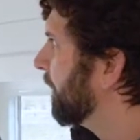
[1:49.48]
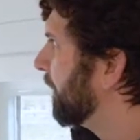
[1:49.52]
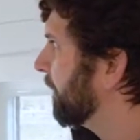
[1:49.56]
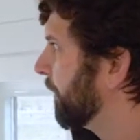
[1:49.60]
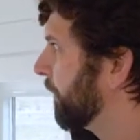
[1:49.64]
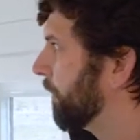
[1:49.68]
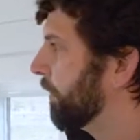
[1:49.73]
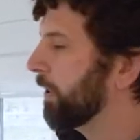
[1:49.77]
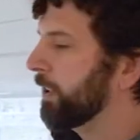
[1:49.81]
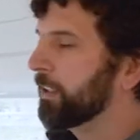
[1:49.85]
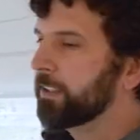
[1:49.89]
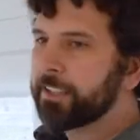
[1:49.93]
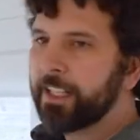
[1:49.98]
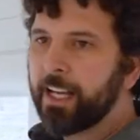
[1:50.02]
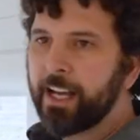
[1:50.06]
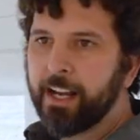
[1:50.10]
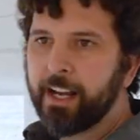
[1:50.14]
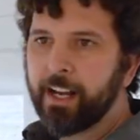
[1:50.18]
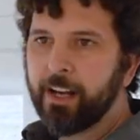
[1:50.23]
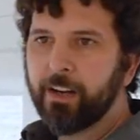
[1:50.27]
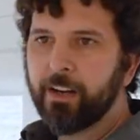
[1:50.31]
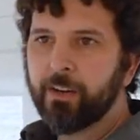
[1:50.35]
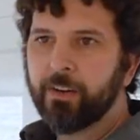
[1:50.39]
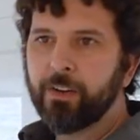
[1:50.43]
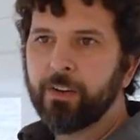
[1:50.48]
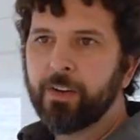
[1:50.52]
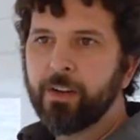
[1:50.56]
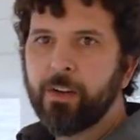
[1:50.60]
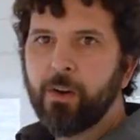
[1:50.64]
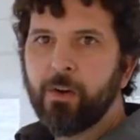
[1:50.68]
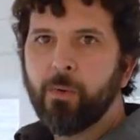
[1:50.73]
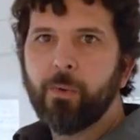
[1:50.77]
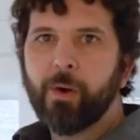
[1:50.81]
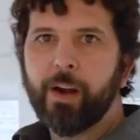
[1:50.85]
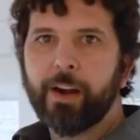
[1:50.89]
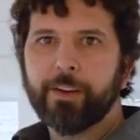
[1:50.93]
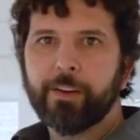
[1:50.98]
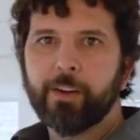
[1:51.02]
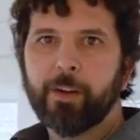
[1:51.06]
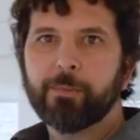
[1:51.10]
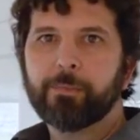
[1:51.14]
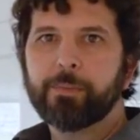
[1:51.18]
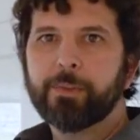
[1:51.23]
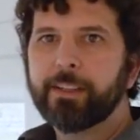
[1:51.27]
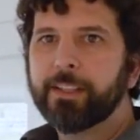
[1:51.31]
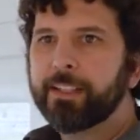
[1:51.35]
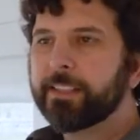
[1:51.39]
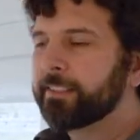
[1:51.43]
of course, how wide
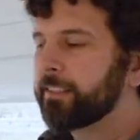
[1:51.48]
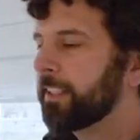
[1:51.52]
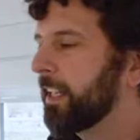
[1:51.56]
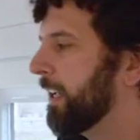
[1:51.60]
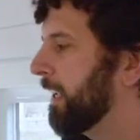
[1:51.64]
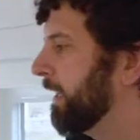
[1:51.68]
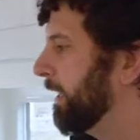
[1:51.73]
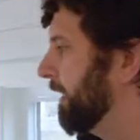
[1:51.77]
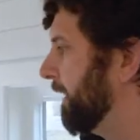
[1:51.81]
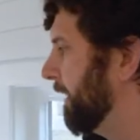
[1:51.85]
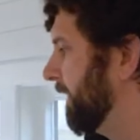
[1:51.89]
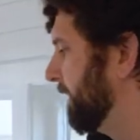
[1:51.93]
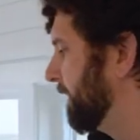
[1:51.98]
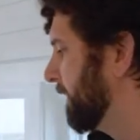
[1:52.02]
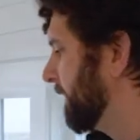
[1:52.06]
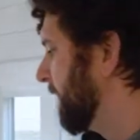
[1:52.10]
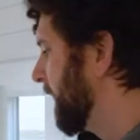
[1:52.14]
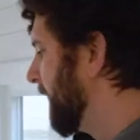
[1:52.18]
open this end is.